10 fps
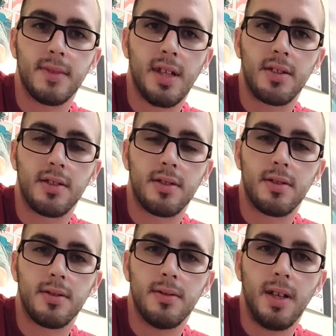That's
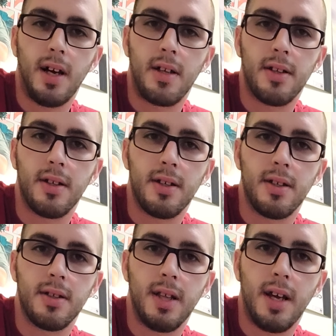not
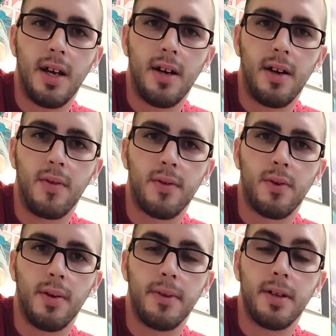an
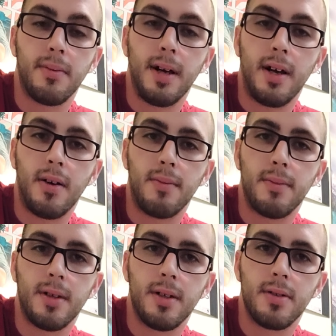overwhelming amount,
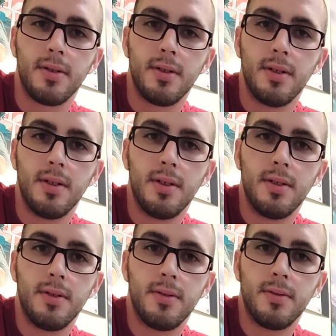but
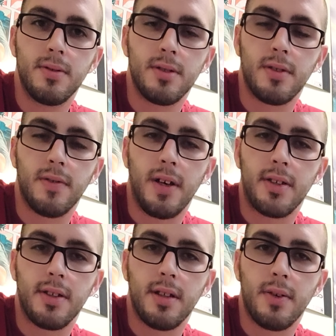just the fact
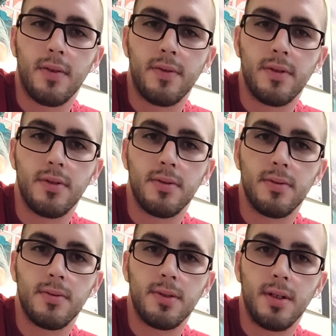that they were viewed,
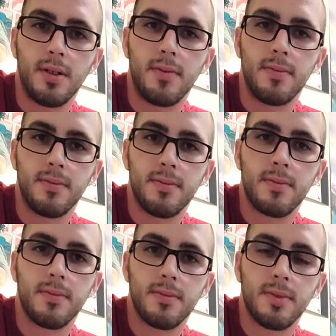
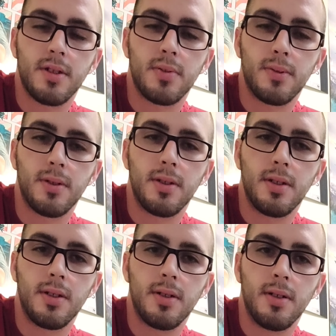that's pretty
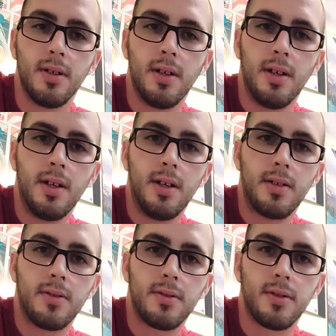neat.
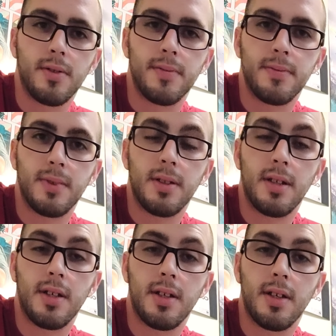So
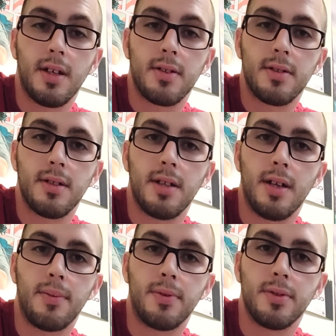thank you guys, and I
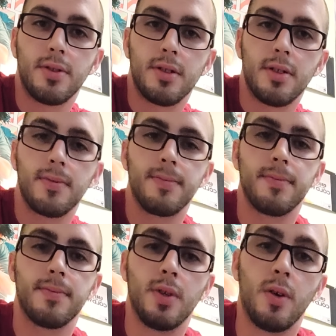appreciate it.
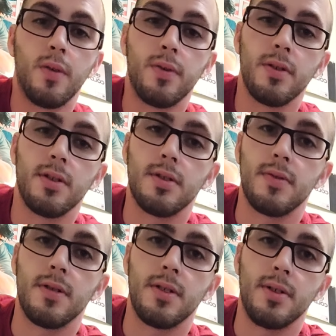Hopefully this
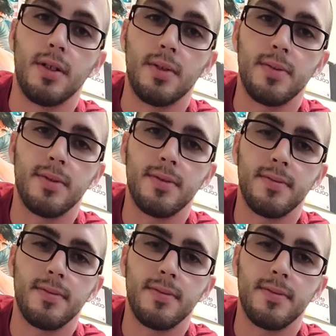video helps.